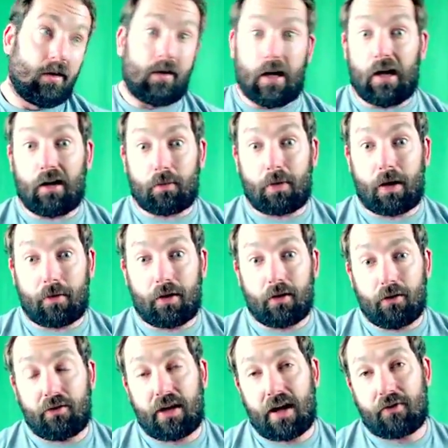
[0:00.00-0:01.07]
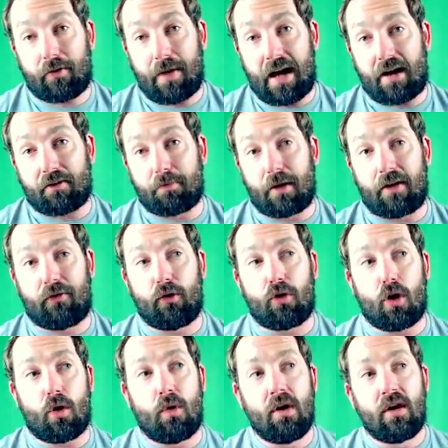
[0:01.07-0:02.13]
Yeah, you're probably going to lose half your mass. But if you
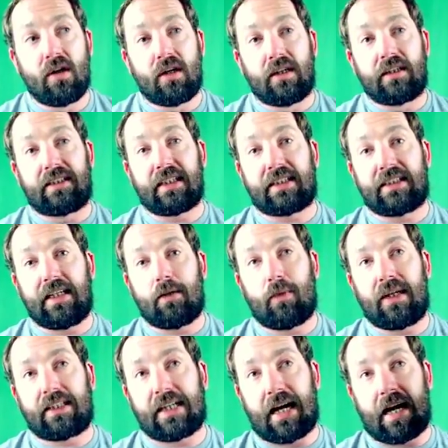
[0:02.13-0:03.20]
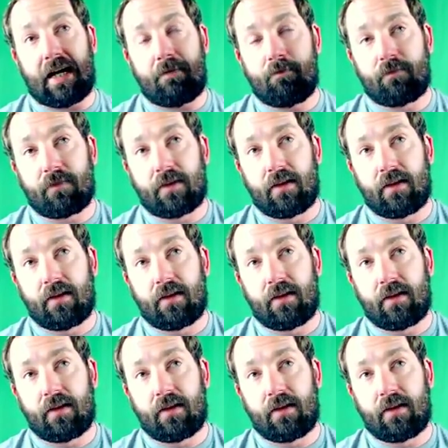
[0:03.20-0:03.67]
go 16 weeks on